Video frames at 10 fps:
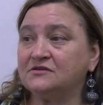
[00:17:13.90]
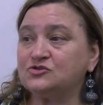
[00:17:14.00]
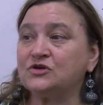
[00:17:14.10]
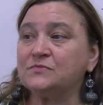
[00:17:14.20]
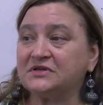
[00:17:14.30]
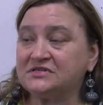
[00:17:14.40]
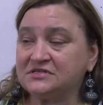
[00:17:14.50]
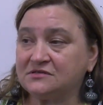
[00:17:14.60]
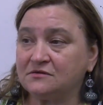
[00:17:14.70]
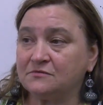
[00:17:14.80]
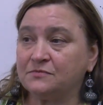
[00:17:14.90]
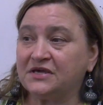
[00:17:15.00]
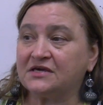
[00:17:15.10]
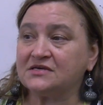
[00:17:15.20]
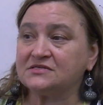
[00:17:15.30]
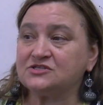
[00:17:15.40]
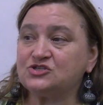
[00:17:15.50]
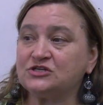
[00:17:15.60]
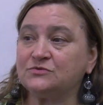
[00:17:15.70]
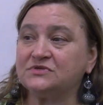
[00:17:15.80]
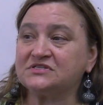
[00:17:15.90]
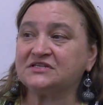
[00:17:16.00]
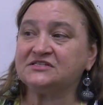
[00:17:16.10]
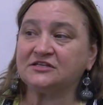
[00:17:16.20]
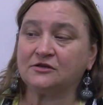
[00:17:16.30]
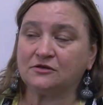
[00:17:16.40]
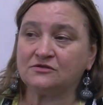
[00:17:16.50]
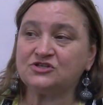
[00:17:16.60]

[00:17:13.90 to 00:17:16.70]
treatment because she was continuing,